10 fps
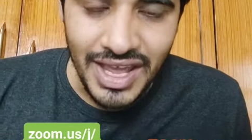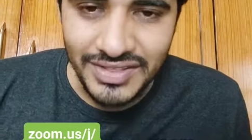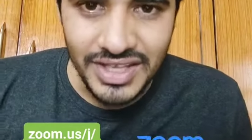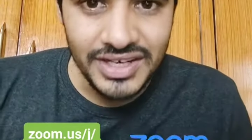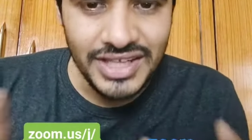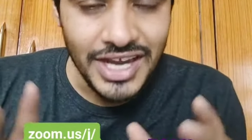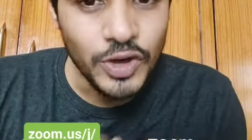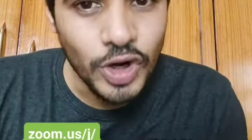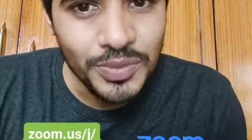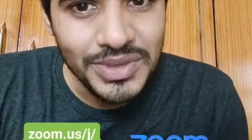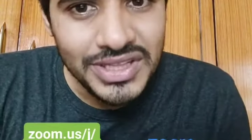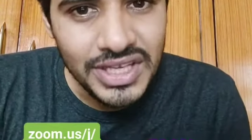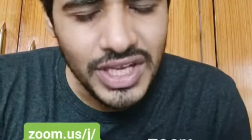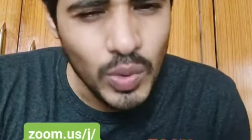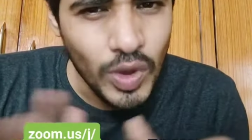And then that got me
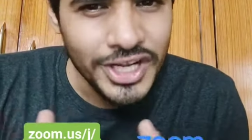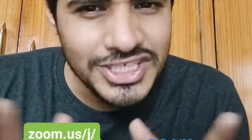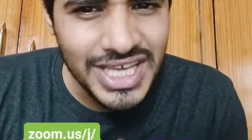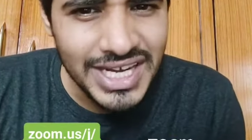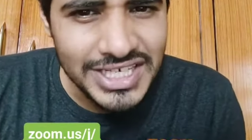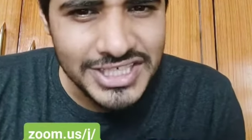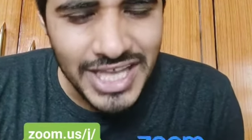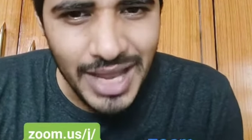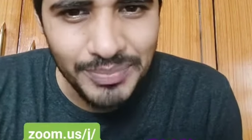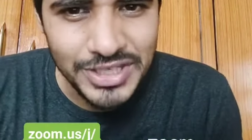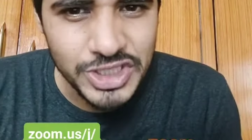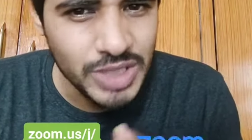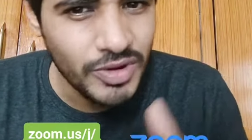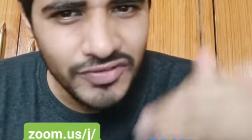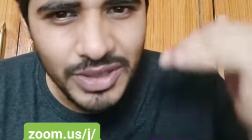thinking, what exactly is happening?
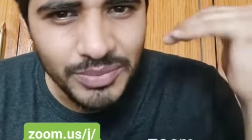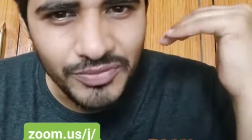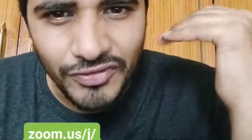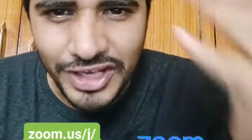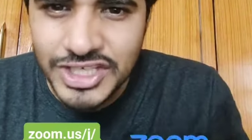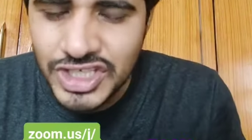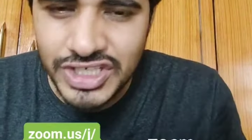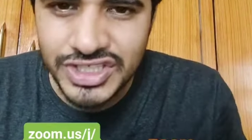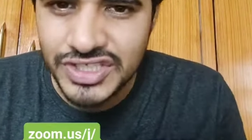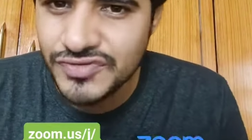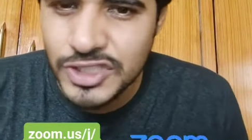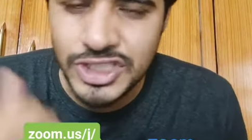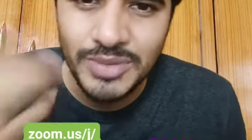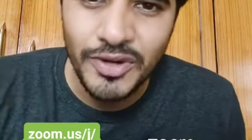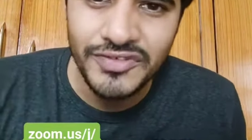Some of them very successful,
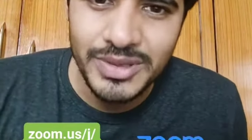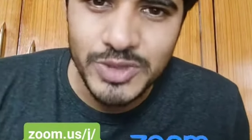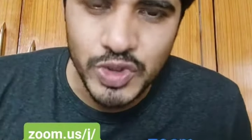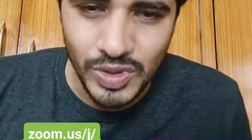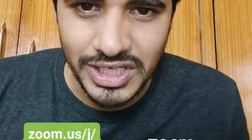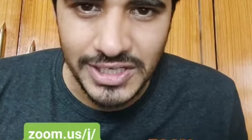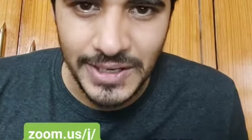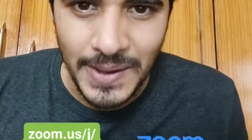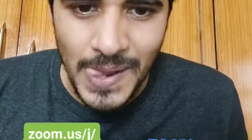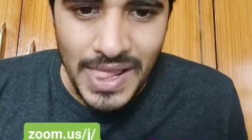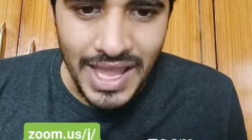some of them struggling.